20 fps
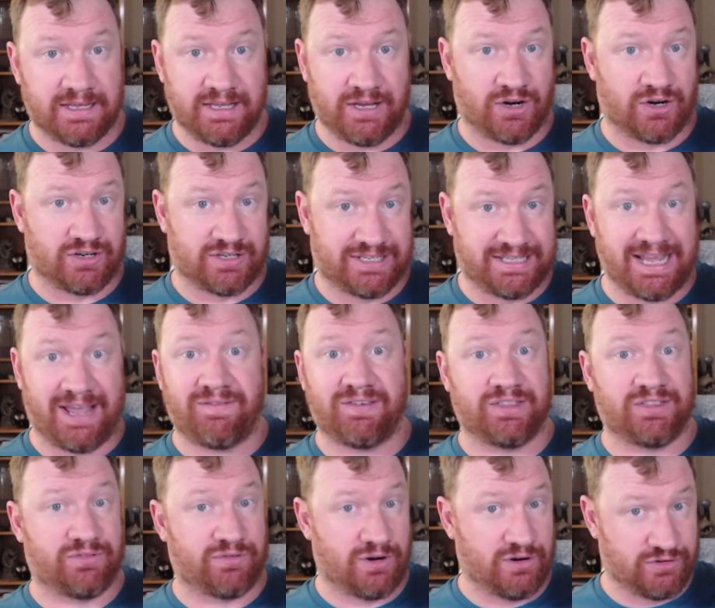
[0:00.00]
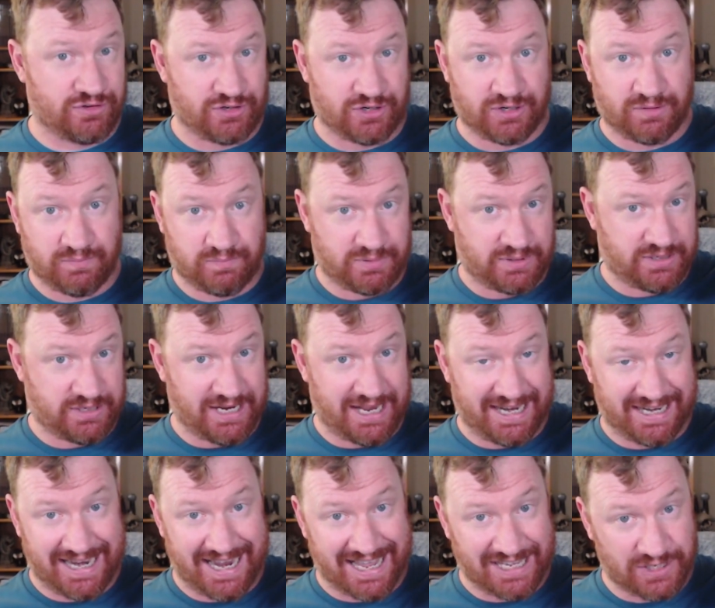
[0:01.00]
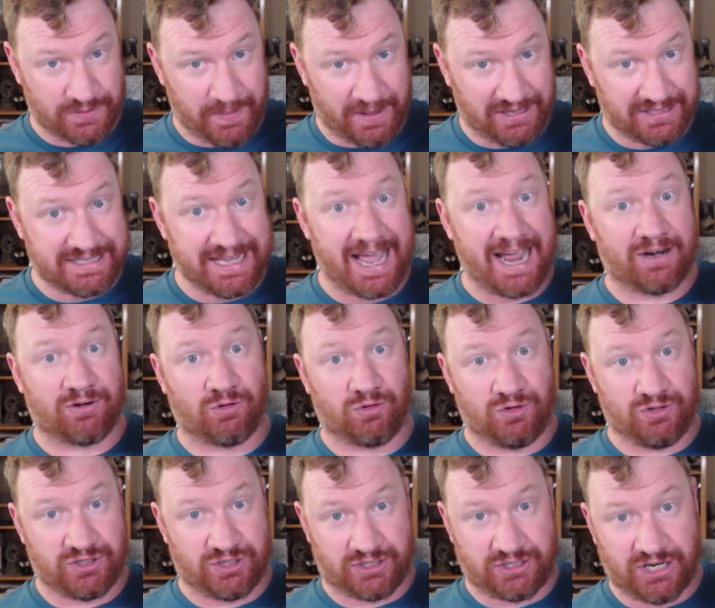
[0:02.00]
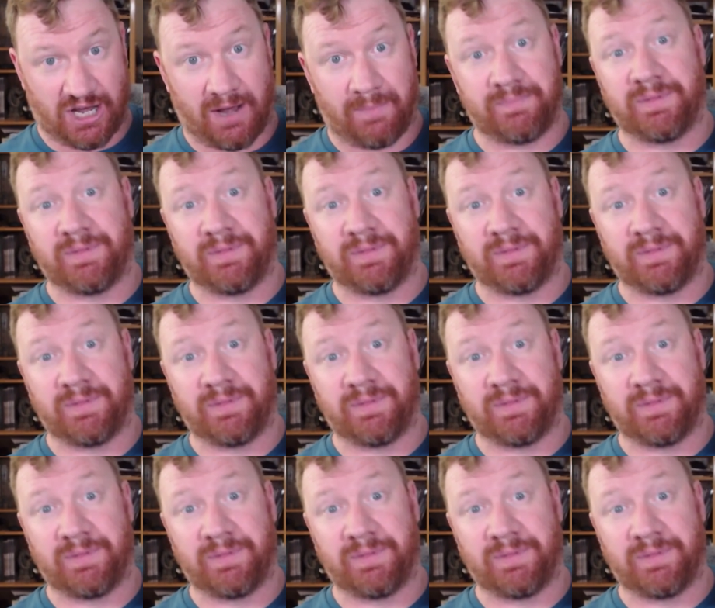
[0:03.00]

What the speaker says: Your saving throws and spell attack rolls are top